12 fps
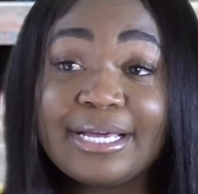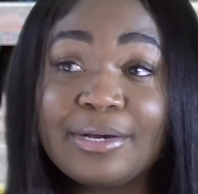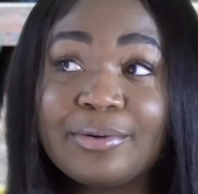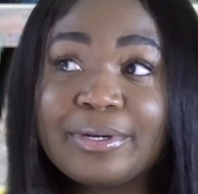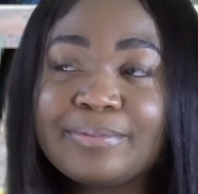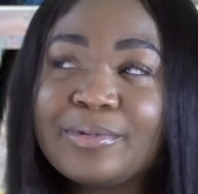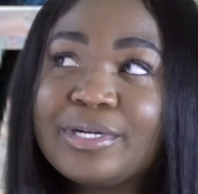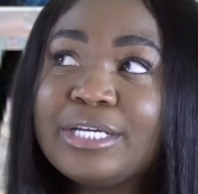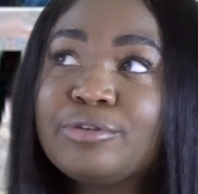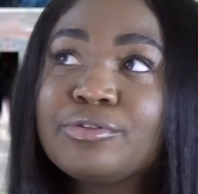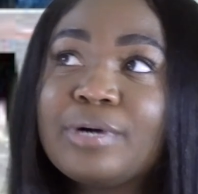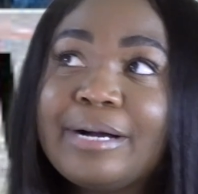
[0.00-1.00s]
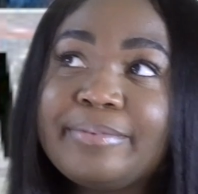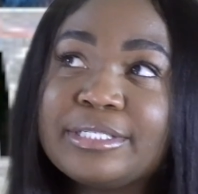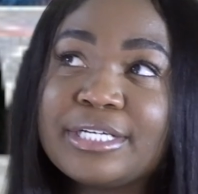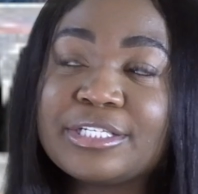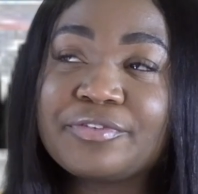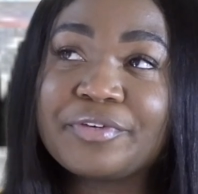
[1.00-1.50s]
Yeah. He grew up in
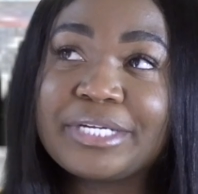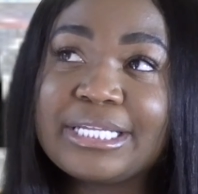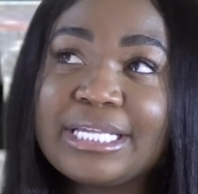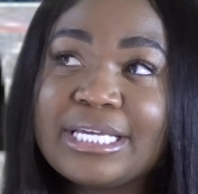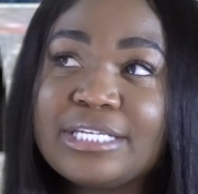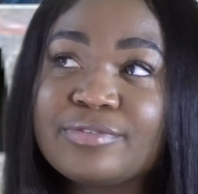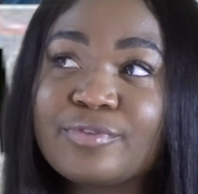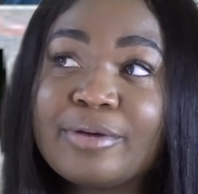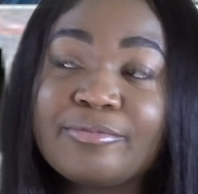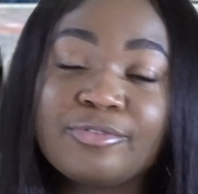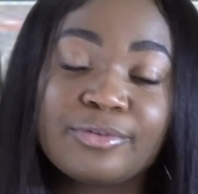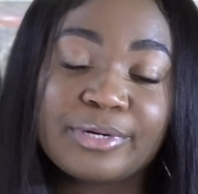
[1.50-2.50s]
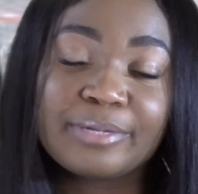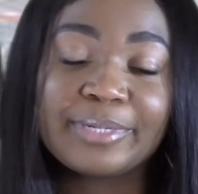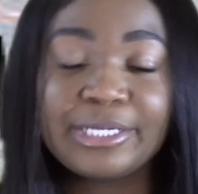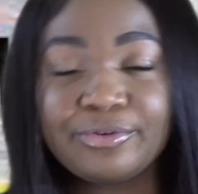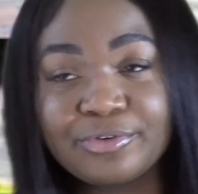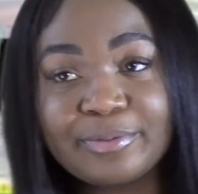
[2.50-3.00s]
Chesterfield. I think he's from Florida,
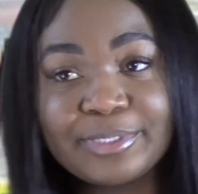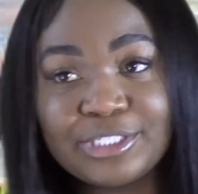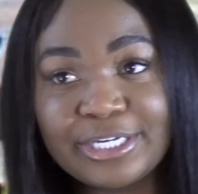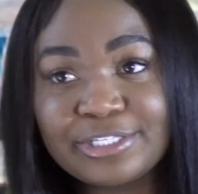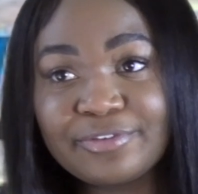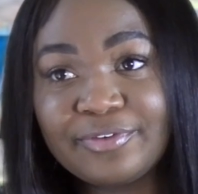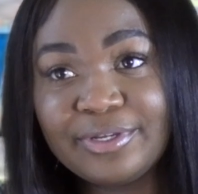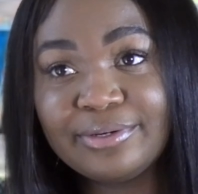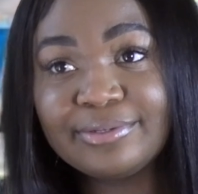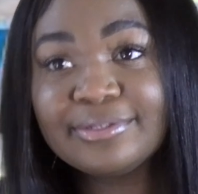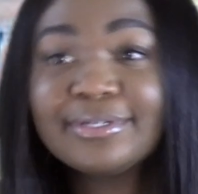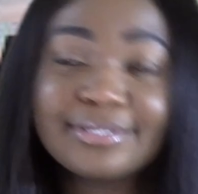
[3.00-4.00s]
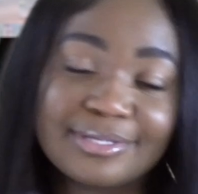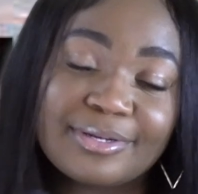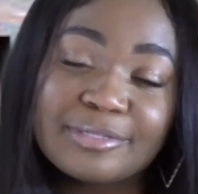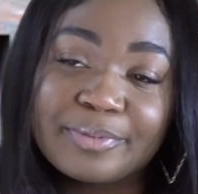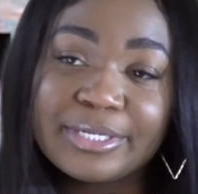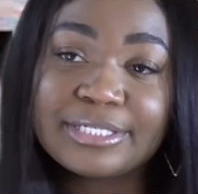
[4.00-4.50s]
but he grew up in Chesterfield. So
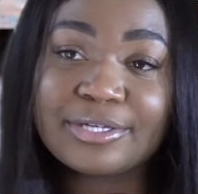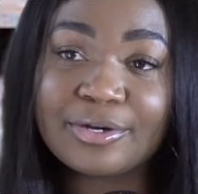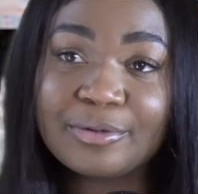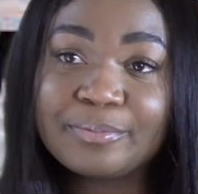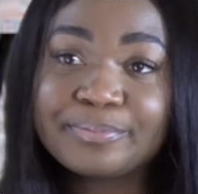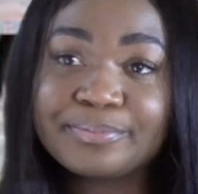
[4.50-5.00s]
that's pretty dope.